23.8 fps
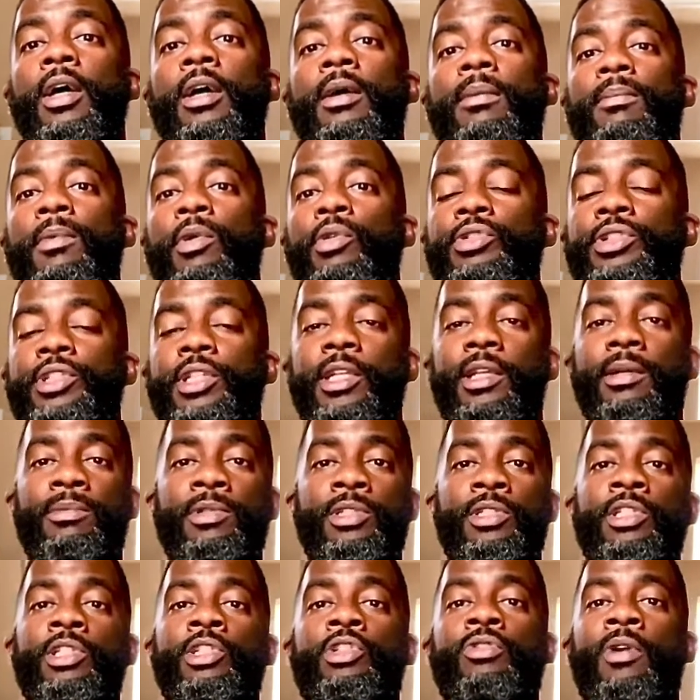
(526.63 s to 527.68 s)
most of them is
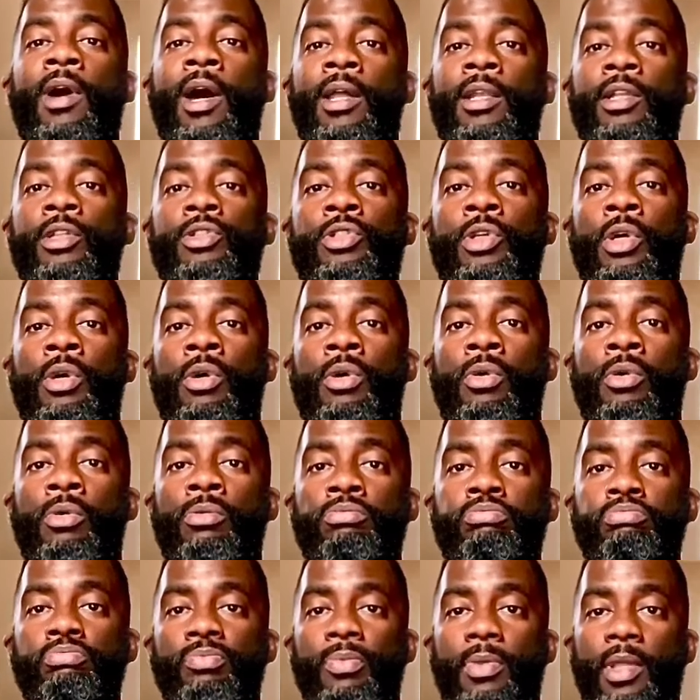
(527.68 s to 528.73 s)
just trying to tone
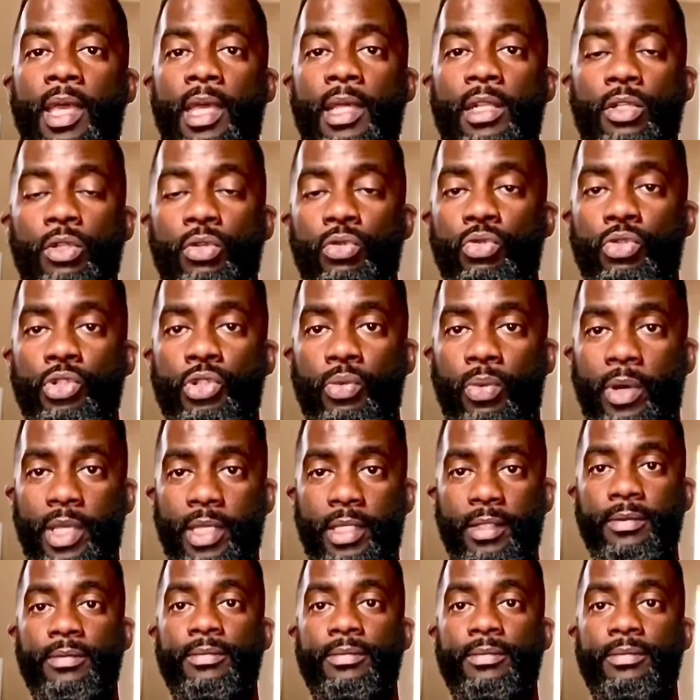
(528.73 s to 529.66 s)
and lose weight.